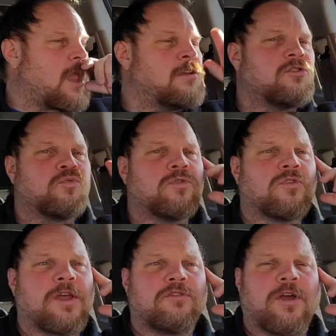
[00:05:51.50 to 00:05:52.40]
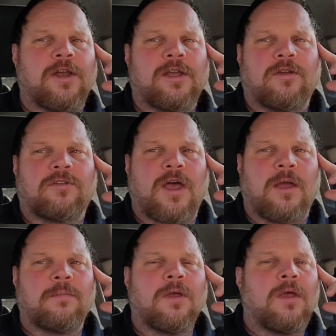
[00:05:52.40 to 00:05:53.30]
and just was like trying to kill
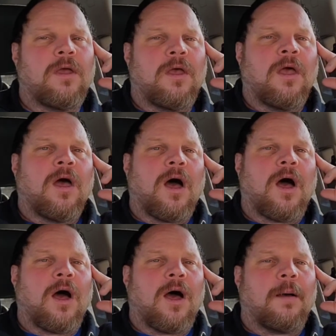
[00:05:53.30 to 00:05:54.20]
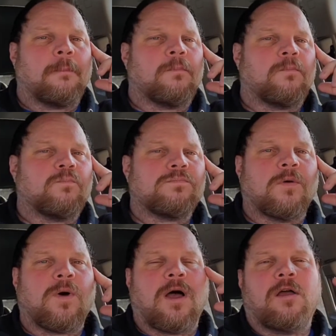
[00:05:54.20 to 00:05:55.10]
time
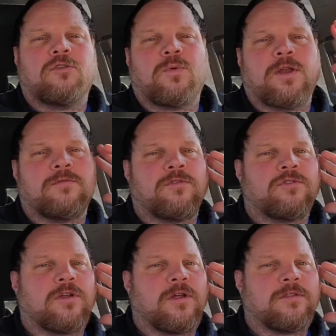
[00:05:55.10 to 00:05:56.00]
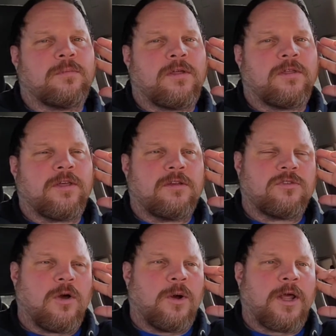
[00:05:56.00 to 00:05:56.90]
while I was waiting for some other things
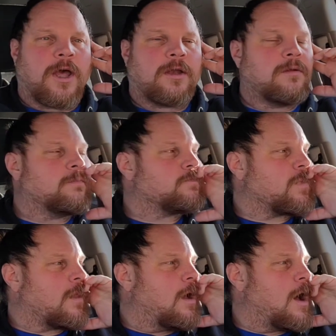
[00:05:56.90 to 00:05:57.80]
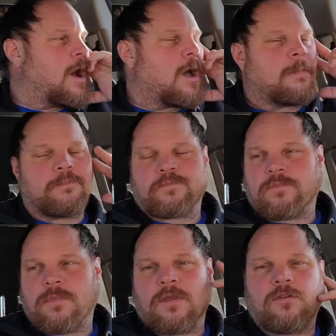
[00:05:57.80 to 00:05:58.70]
going on.
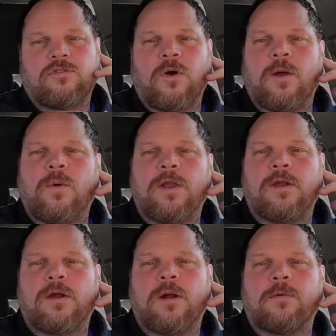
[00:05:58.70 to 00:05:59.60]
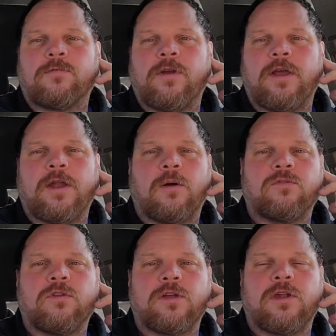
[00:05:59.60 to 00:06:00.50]
So I went into Harbor Freight and I
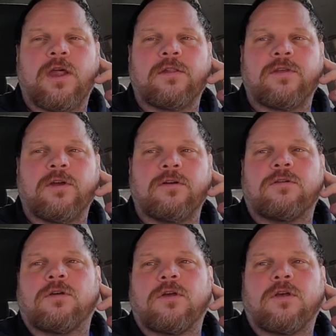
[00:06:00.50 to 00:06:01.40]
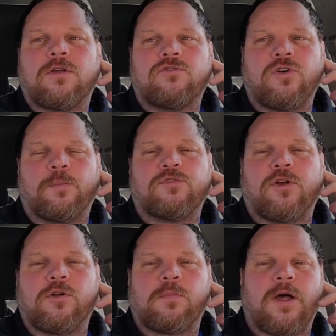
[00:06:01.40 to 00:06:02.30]
was looking at their jump starter